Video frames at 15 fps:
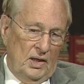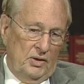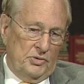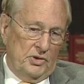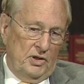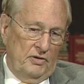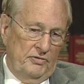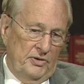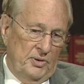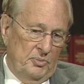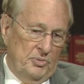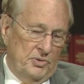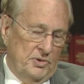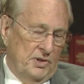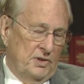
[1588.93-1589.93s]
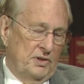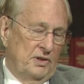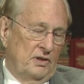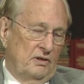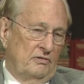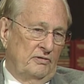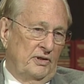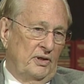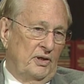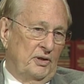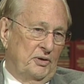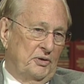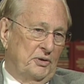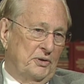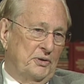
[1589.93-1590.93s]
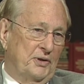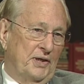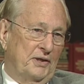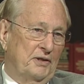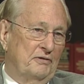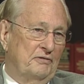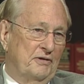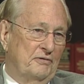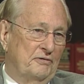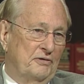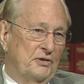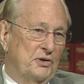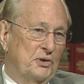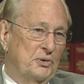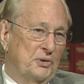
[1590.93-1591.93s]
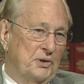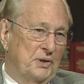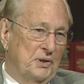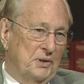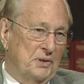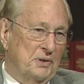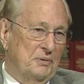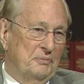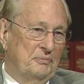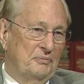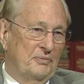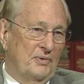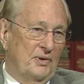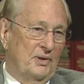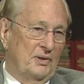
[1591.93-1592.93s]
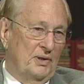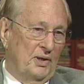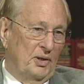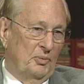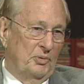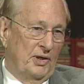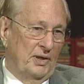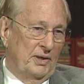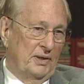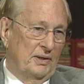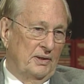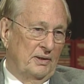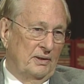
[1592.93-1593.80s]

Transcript: I was offered the position of inaugural director for, for two years. I like the